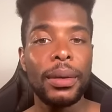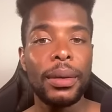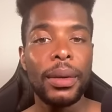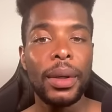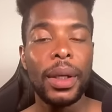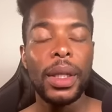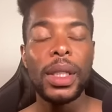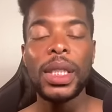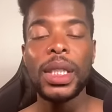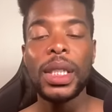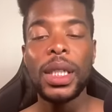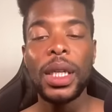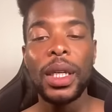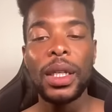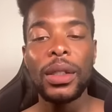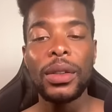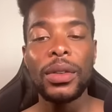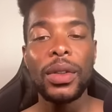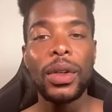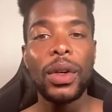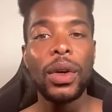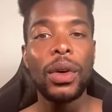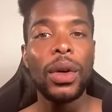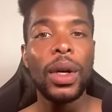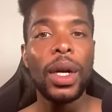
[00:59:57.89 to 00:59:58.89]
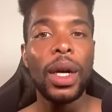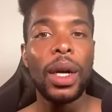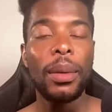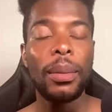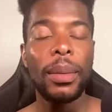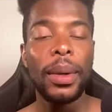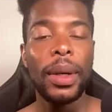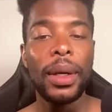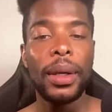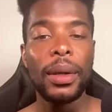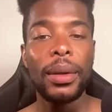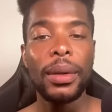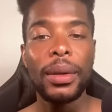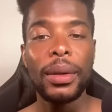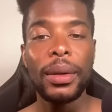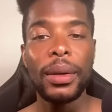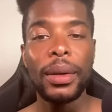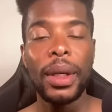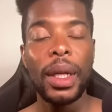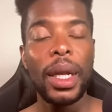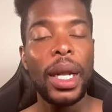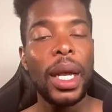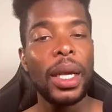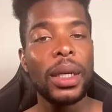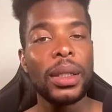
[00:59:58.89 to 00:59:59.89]
and see if you're going to come in
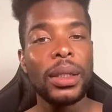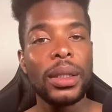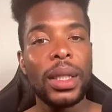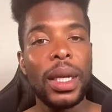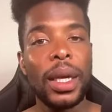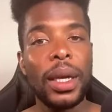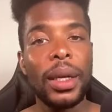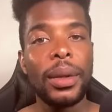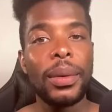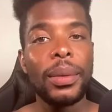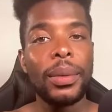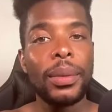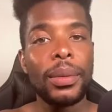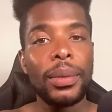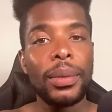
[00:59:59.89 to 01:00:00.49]
the next day.